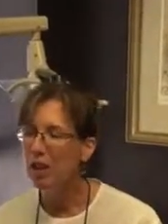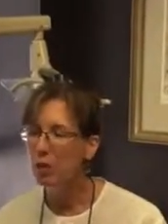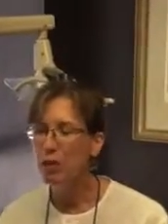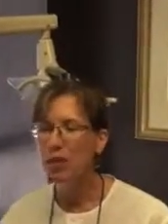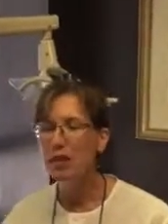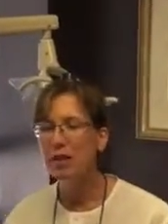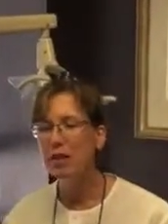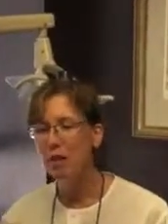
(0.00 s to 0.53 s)
You
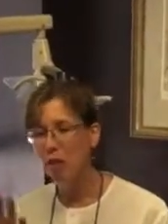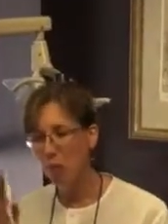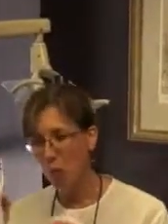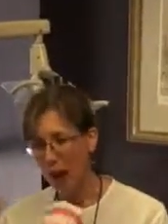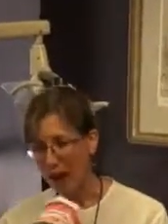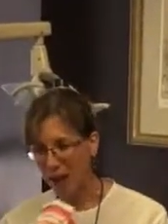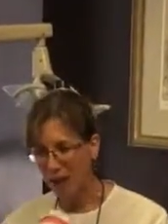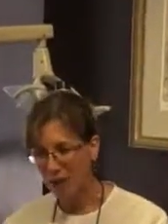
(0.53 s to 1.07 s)
would do
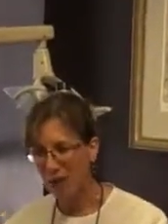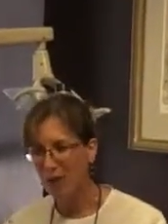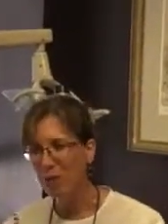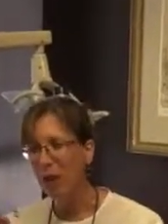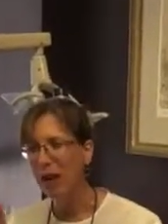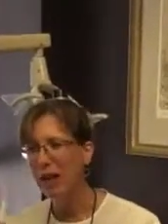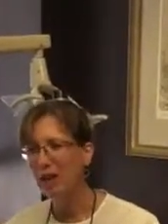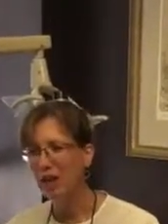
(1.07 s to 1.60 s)
wax on,
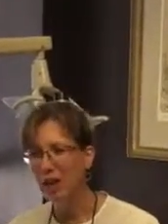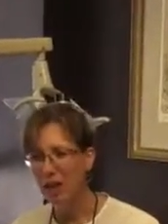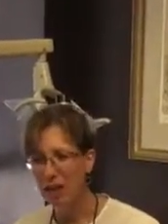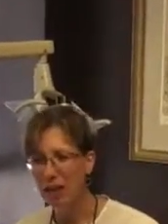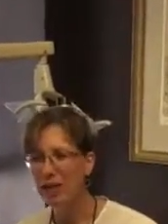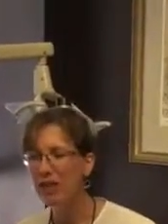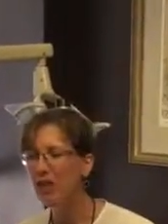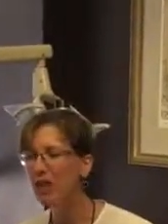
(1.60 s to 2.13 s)
wax
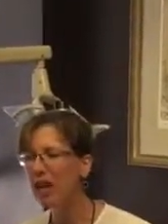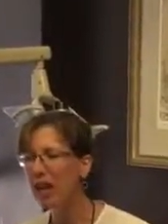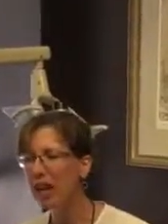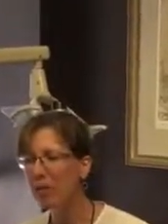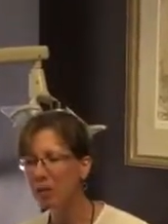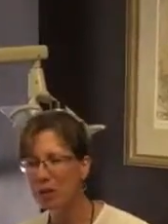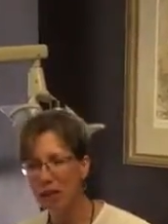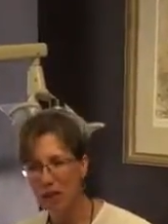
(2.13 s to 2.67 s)
off in the
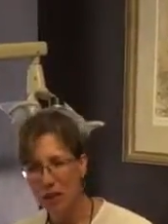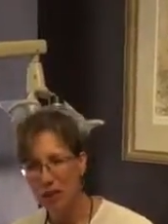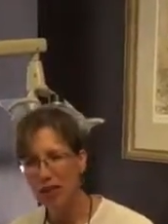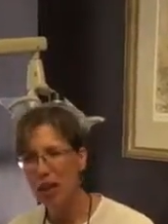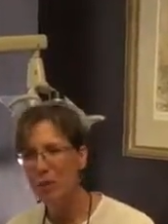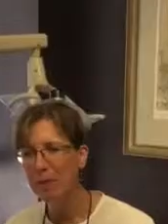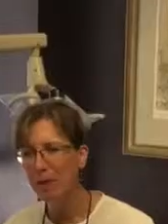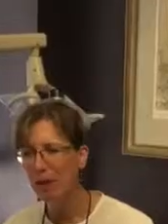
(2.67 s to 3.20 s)
shade with a little
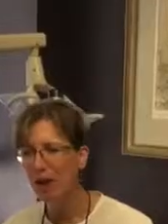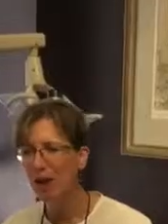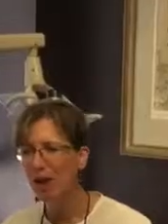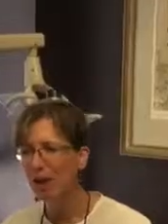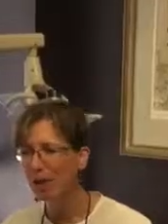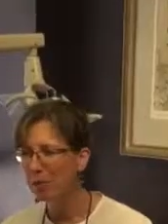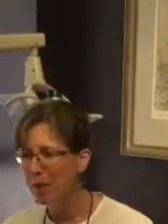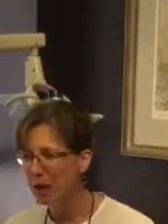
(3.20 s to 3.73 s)
chamois
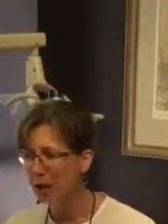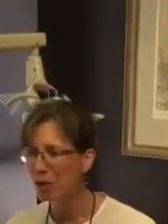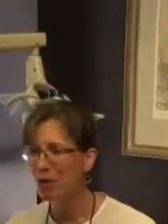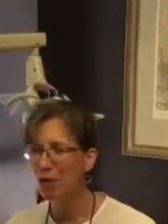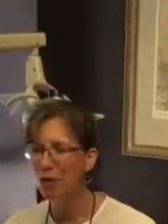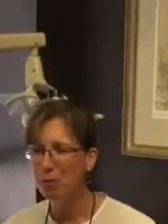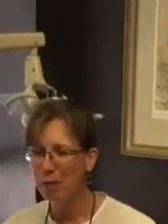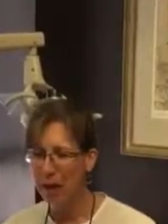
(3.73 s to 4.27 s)
cloth and make
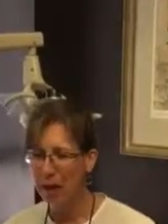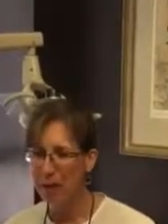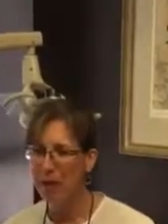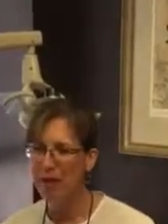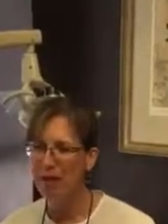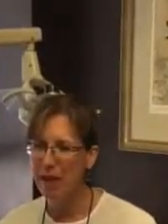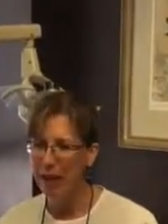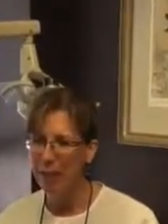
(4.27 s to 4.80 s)
sure you
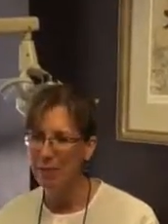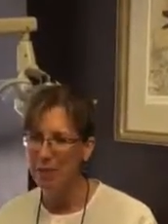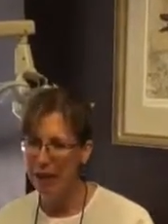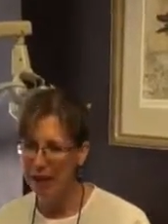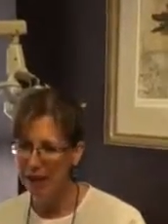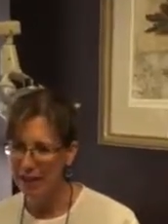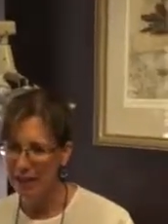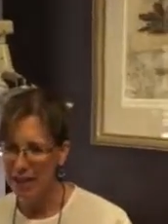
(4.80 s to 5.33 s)
baby that paint.